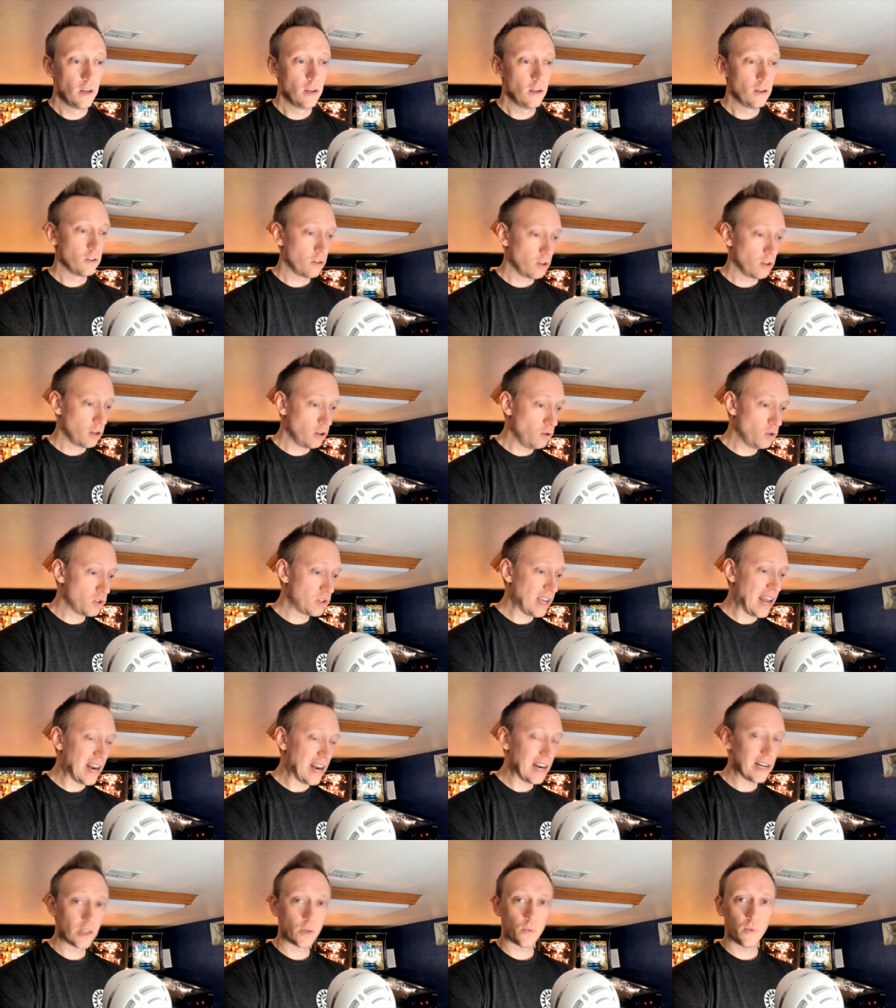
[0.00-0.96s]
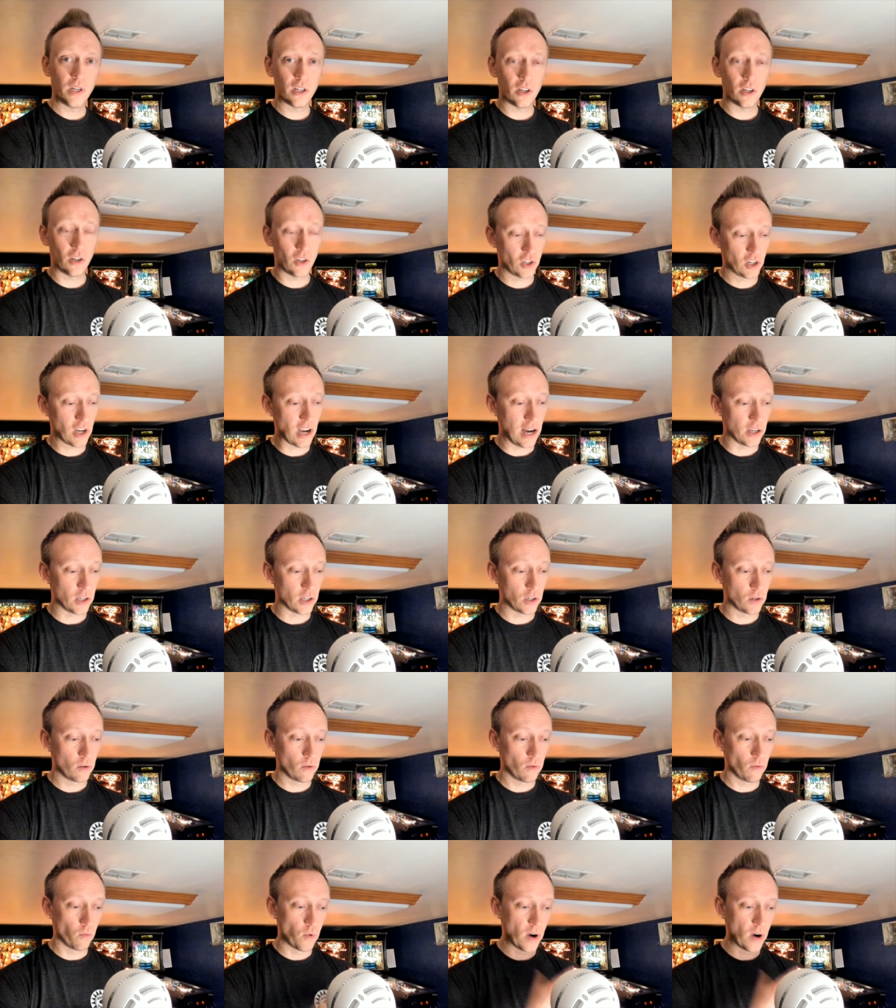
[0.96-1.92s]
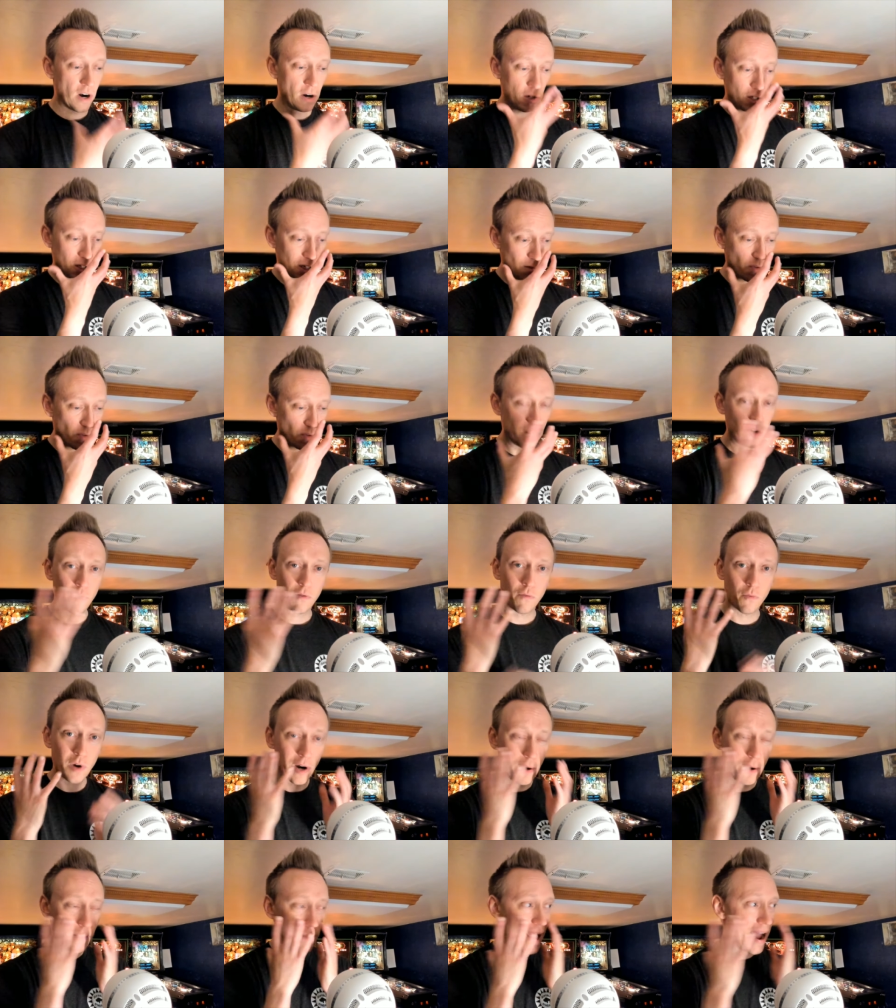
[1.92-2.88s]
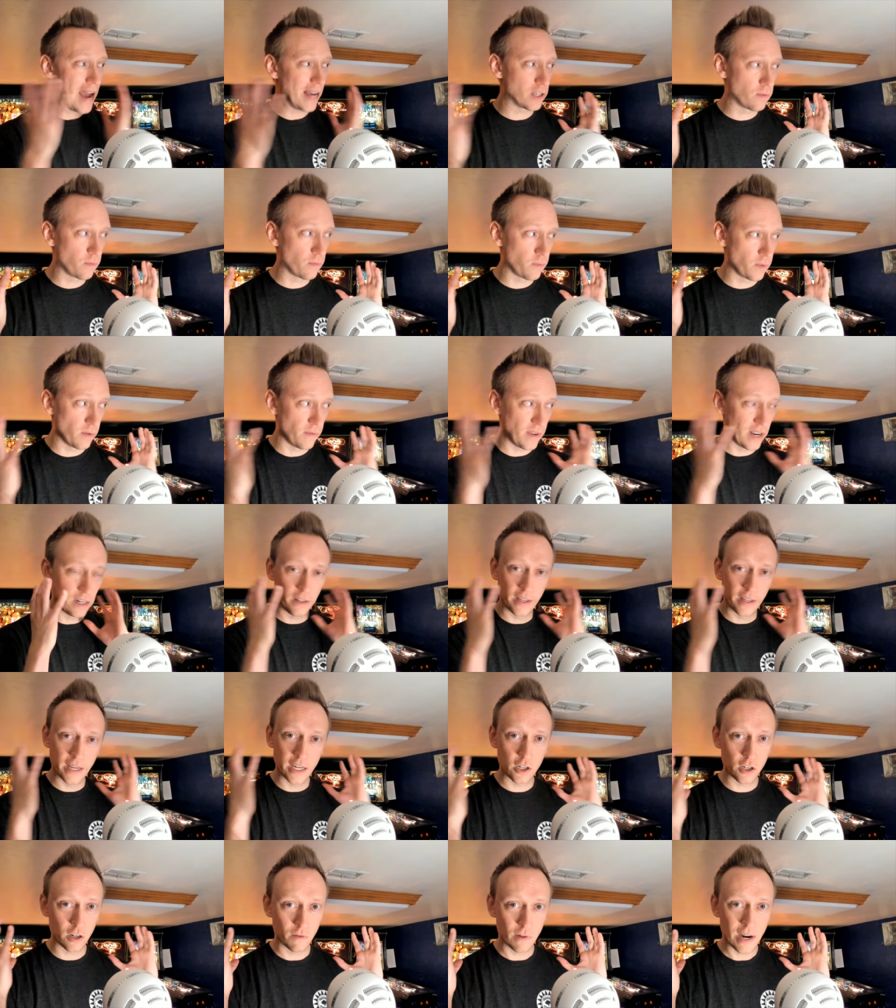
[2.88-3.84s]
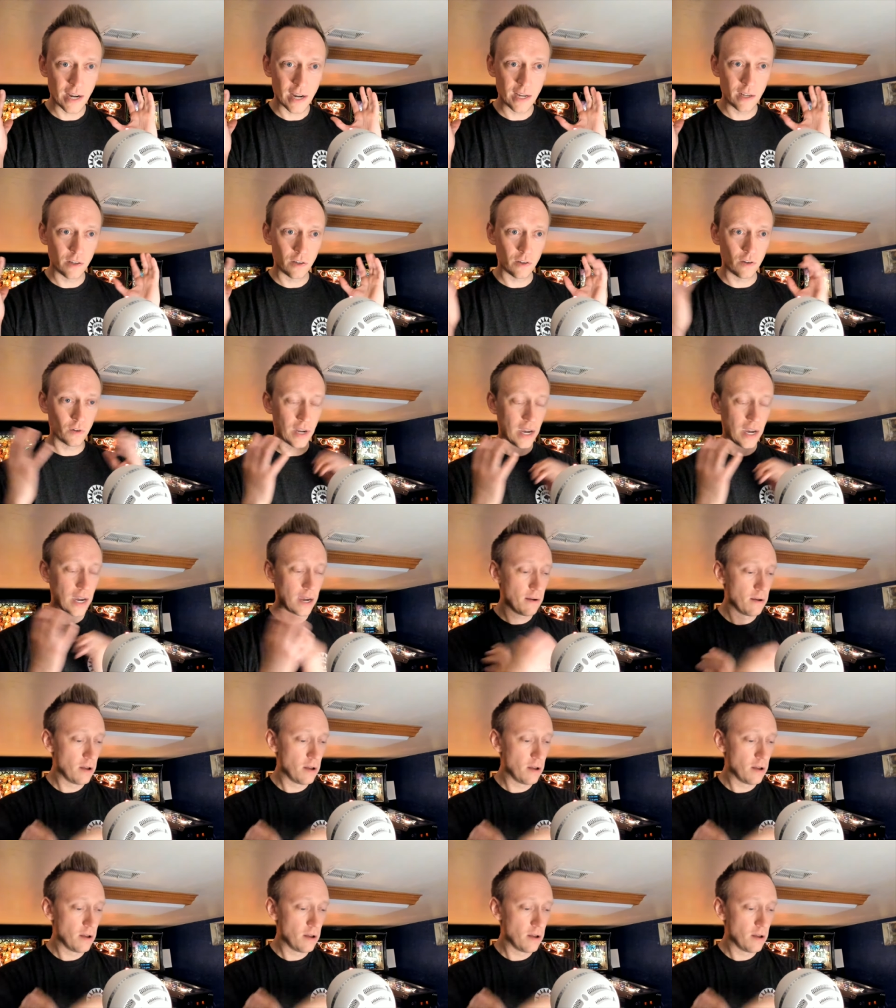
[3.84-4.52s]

So use that as we discussed. Wear a mask for ventilation, right? Okay,